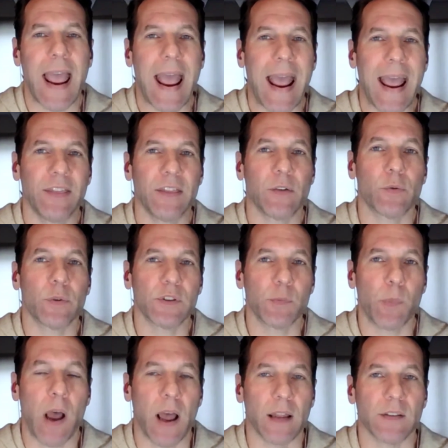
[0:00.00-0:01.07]
and the
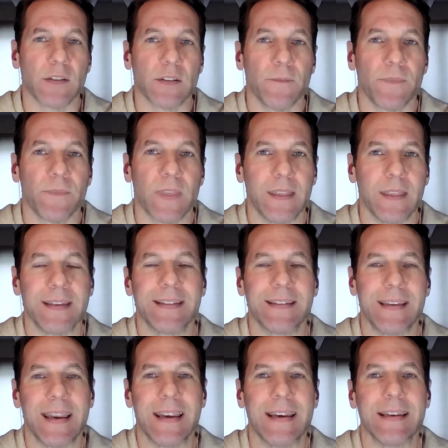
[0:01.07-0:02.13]
response. This
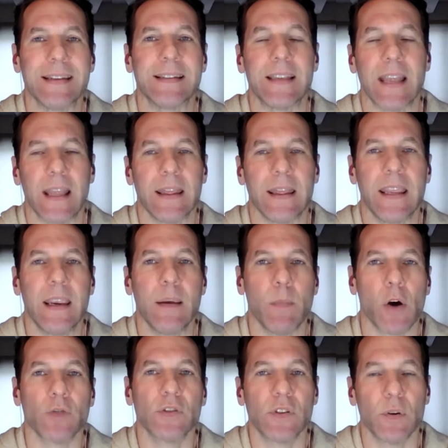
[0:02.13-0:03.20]
is the
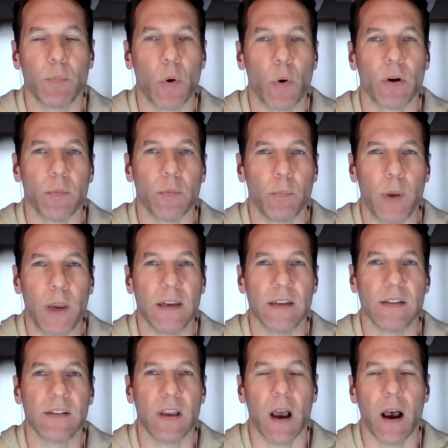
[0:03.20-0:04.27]
most important
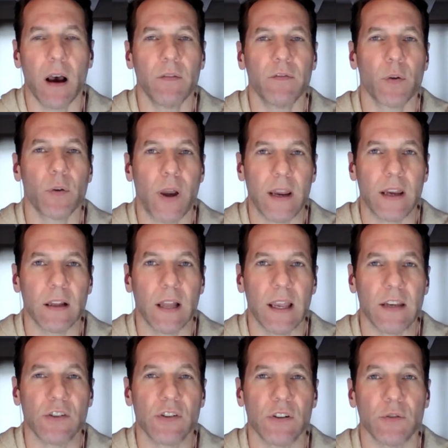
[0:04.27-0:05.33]
piece of the
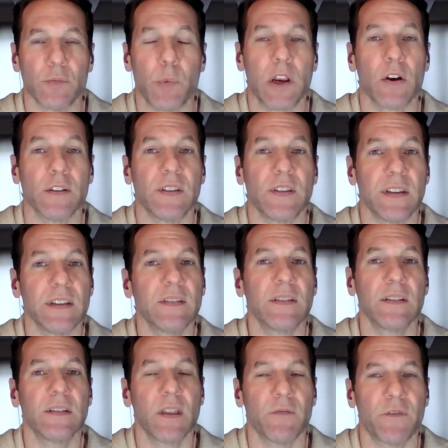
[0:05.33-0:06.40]
regulation because this
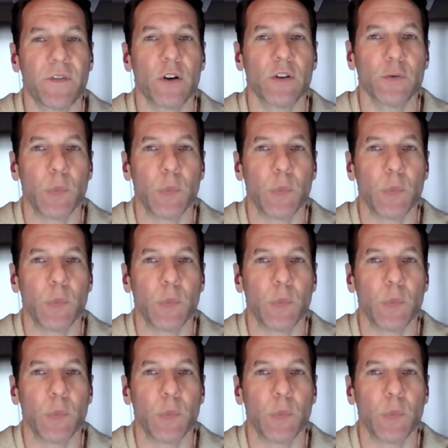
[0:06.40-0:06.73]
is the first